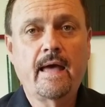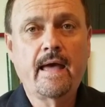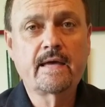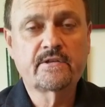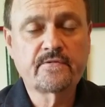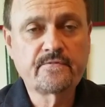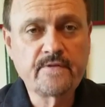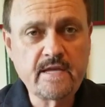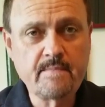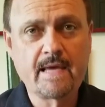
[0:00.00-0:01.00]
as
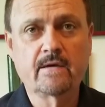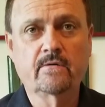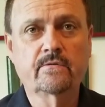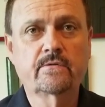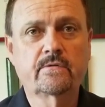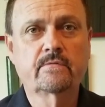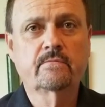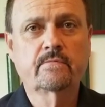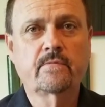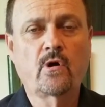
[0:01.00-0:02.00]
females
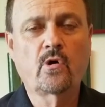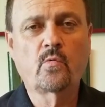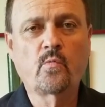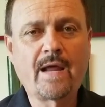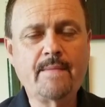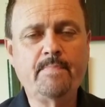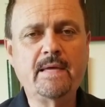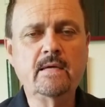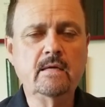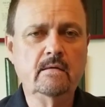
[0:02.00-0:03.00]
are
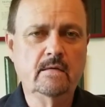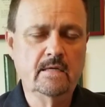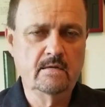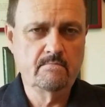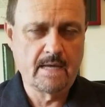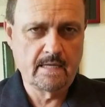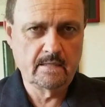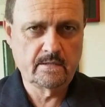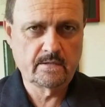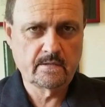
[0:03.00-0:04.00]
raping
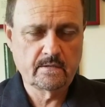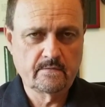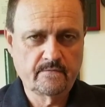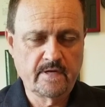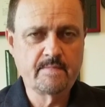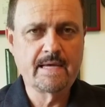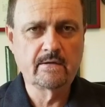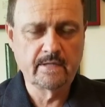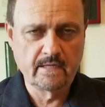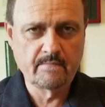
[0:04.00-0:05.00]
inmates,
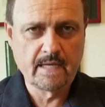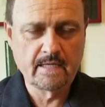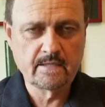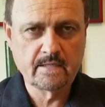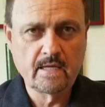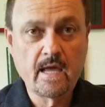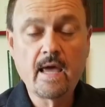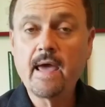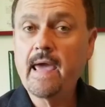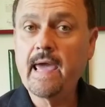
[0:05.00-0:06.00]
female inmates,
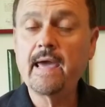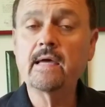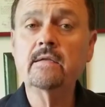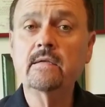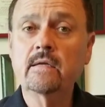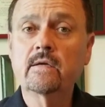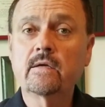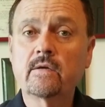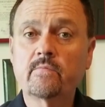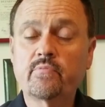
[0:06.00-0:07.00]
and
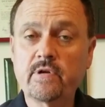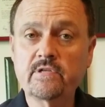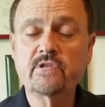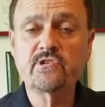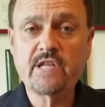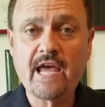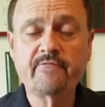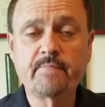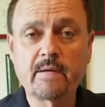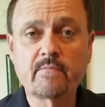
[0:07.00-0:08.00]
prison
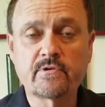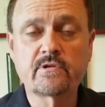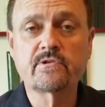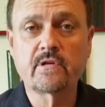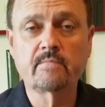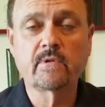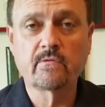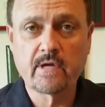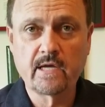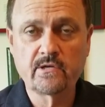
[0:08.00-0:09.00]
staff members in some
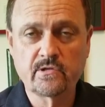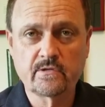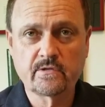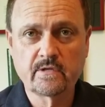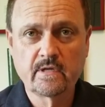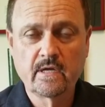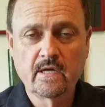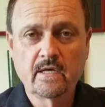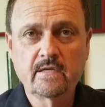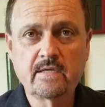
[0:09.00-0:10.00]
locations.
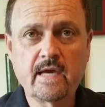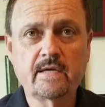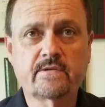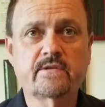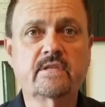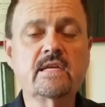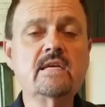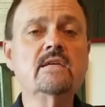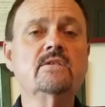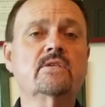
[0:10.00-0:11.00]
Yes,
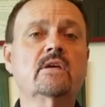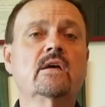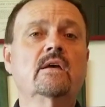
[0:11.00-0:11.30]
these